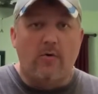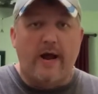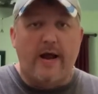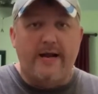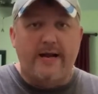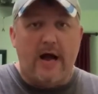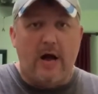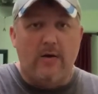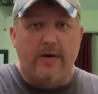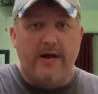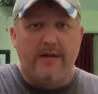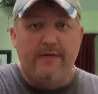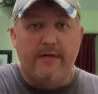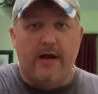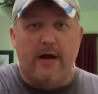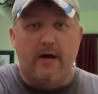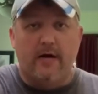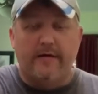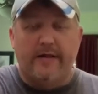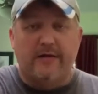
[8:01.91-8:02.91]
right down in
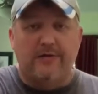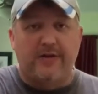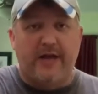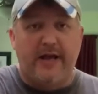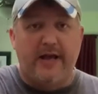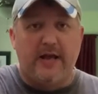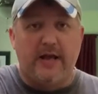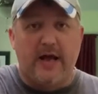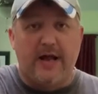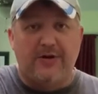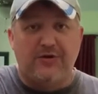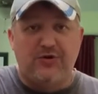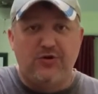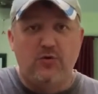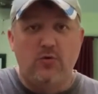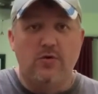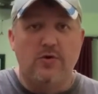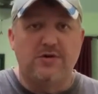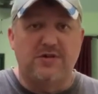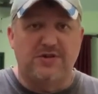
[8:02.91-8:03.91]
there, and they'll take you on
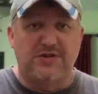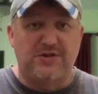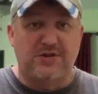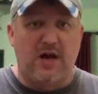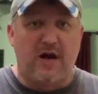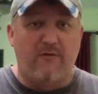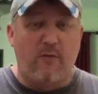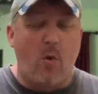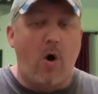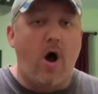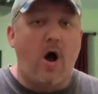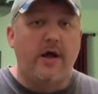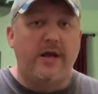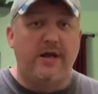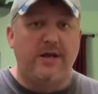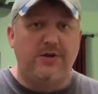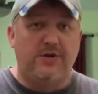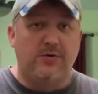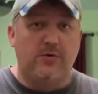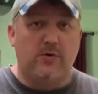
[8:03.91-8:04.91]
tours and stuff,
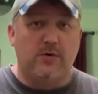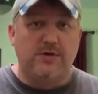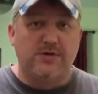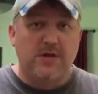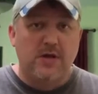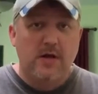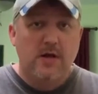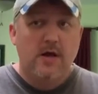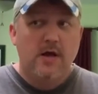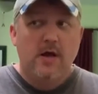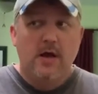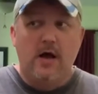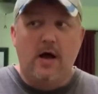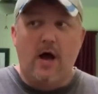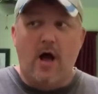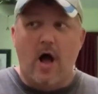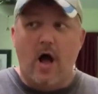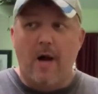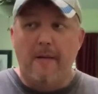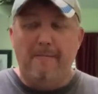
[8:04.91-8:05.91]
walking tours,
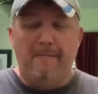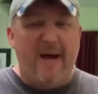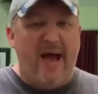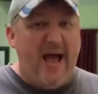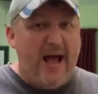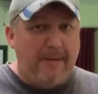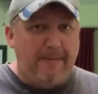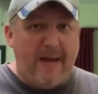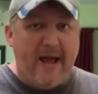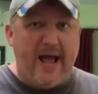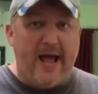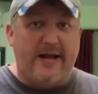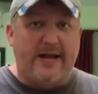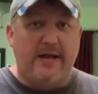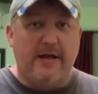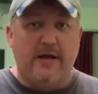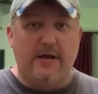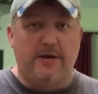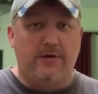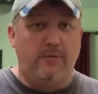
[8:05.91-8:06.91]

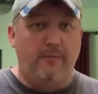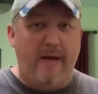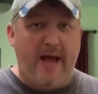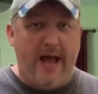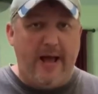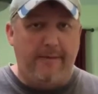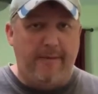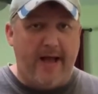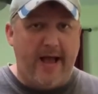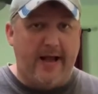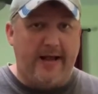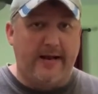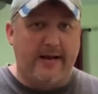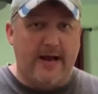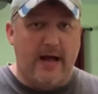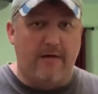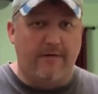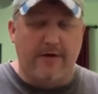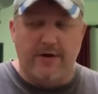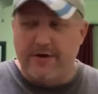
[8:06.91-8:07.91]
backpacking. You can do backpacking
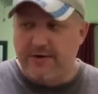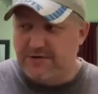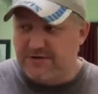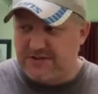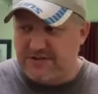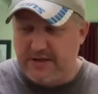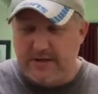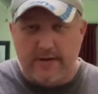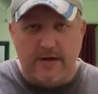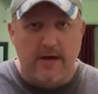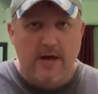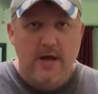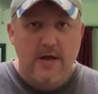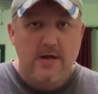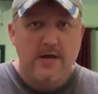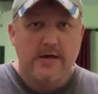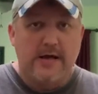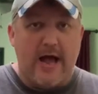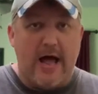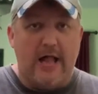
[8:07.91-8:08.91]
down there. You'll see the
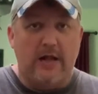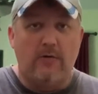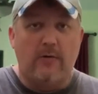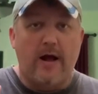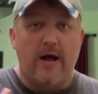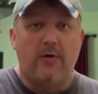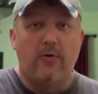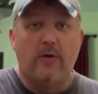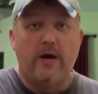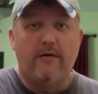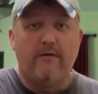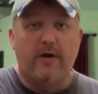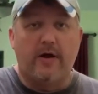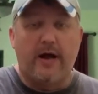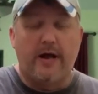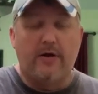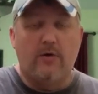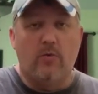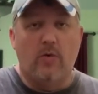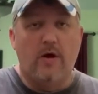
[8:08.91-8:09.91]
Colorado River
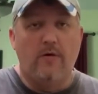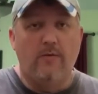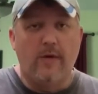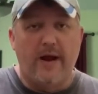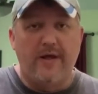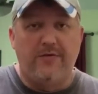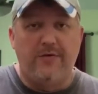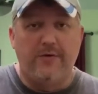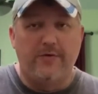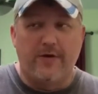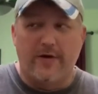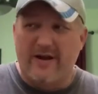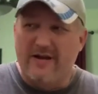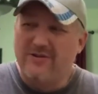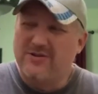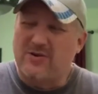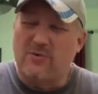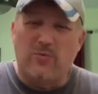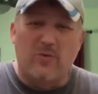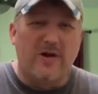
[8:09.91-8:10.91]
kind of run right through there. It
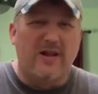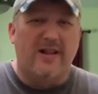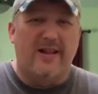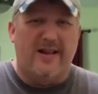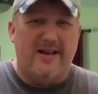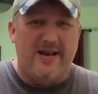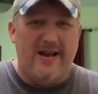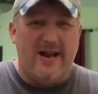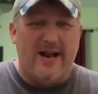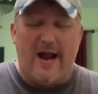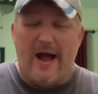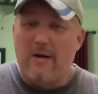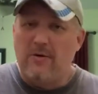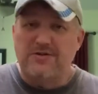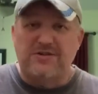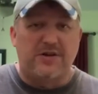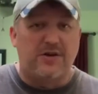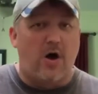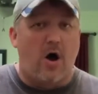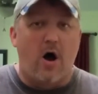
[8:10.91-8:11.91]
was a really neat. I
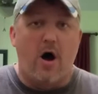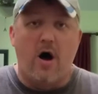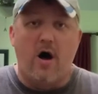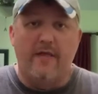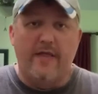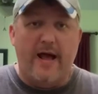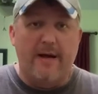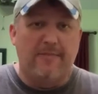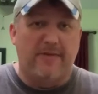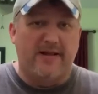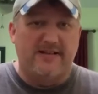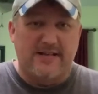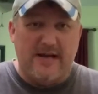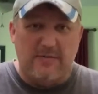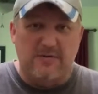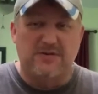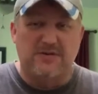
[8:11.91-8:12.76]
was in awe of that place.